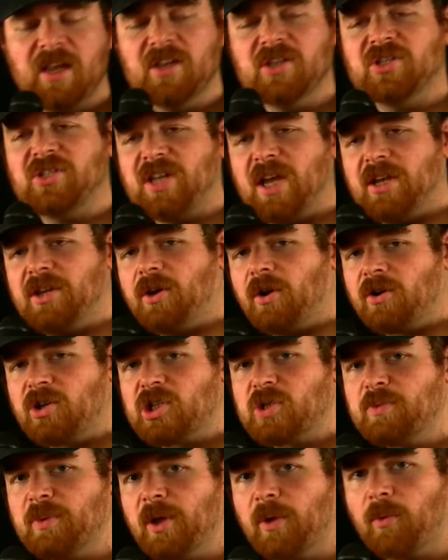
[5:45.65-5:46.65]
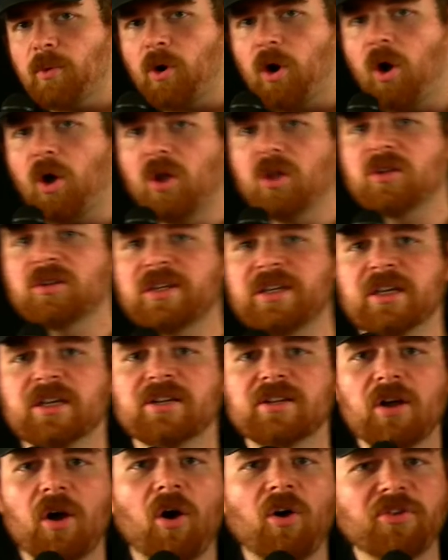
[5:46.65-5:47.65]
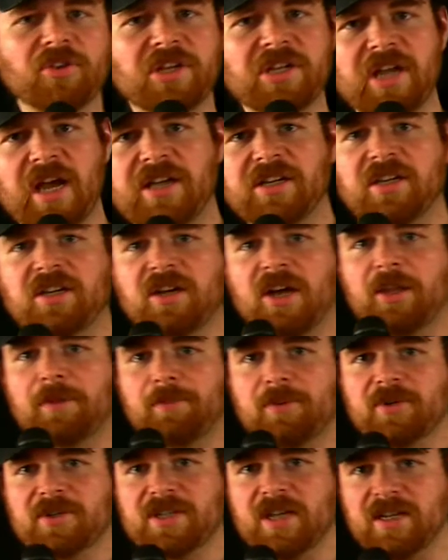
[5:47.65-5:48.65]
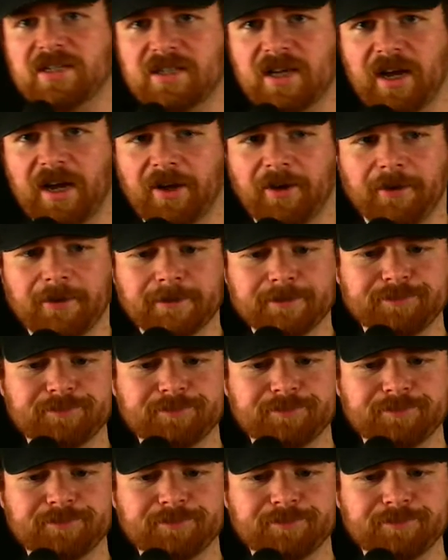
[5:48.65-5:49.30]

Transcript: his 10-yard split were all elite, all in the 99th percentile.